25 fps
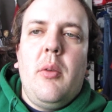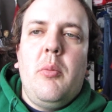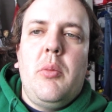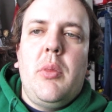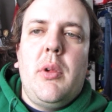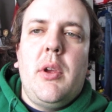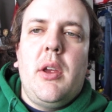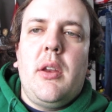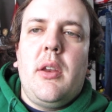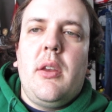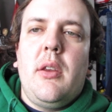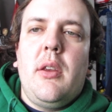
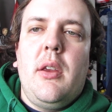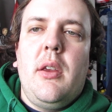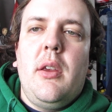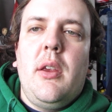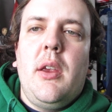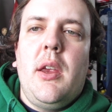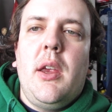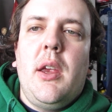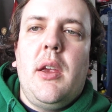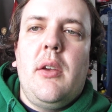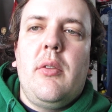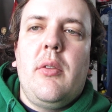but
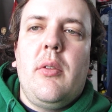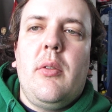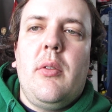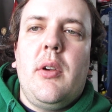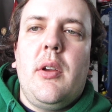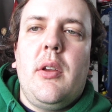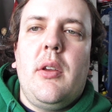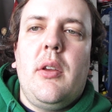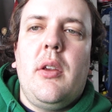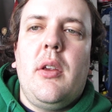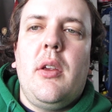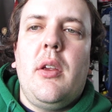
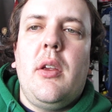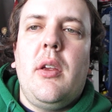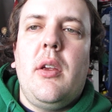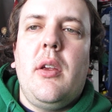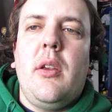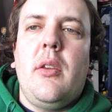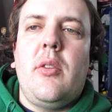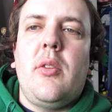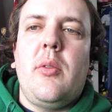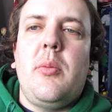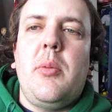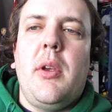everyone
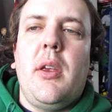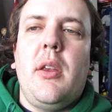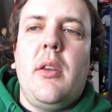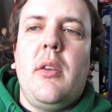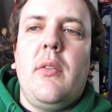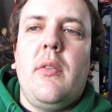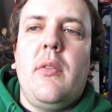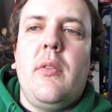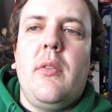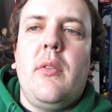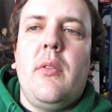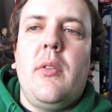has a
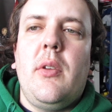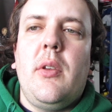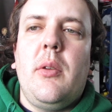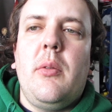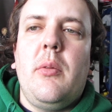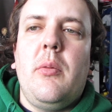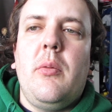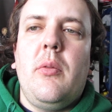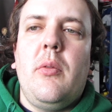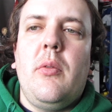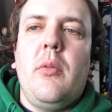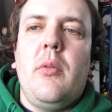
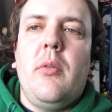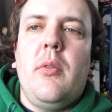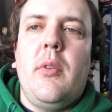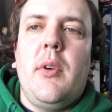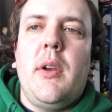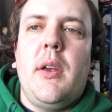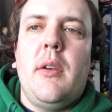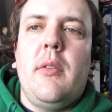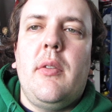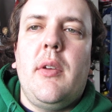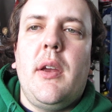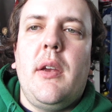
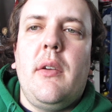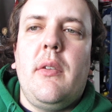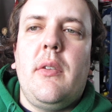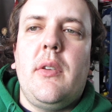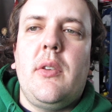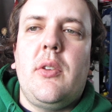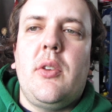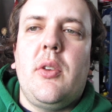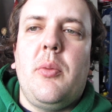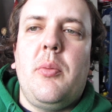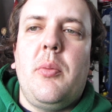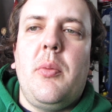way of life
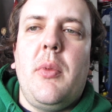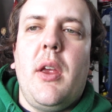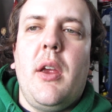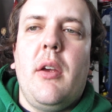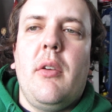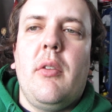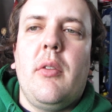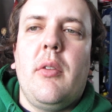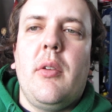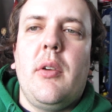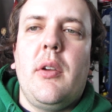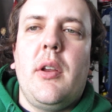is
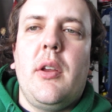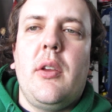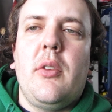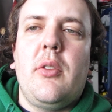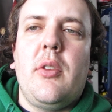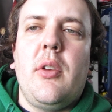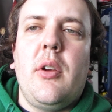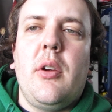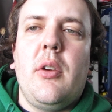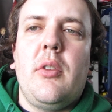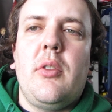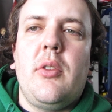everyone is
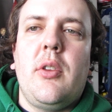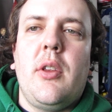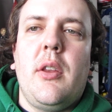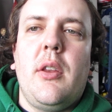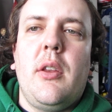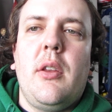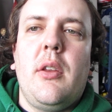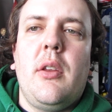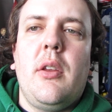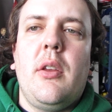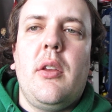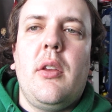theirs and
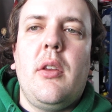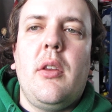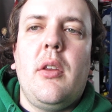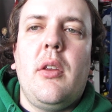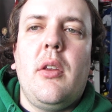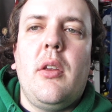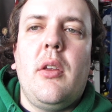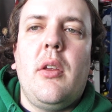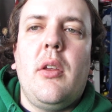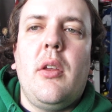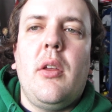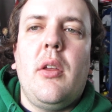
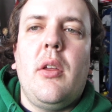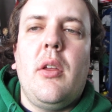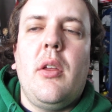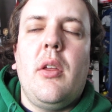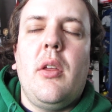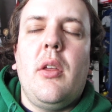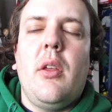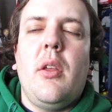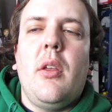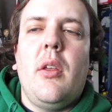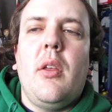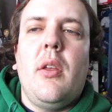
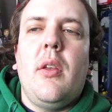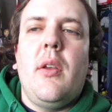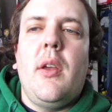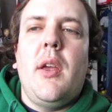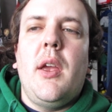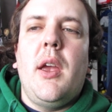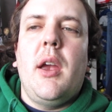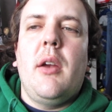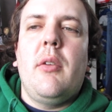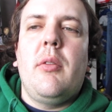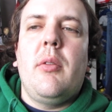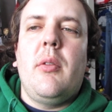
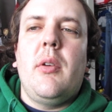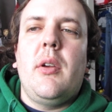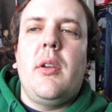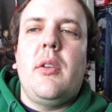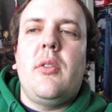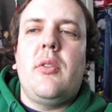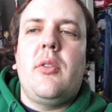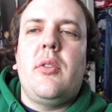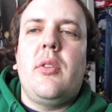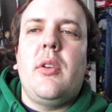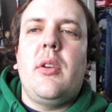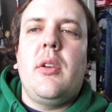
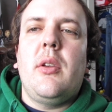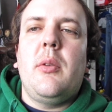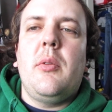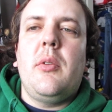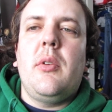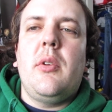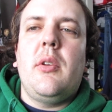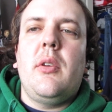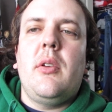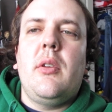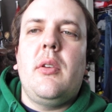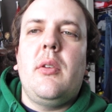everyone's
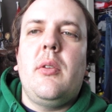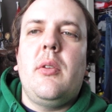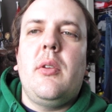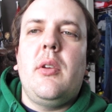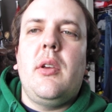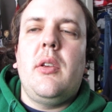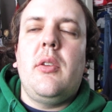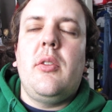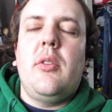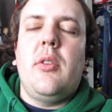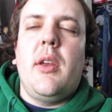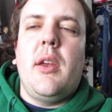
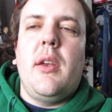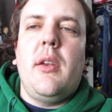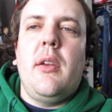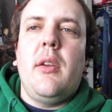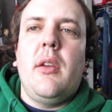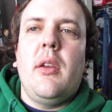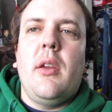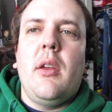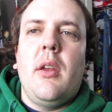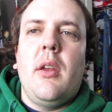it's like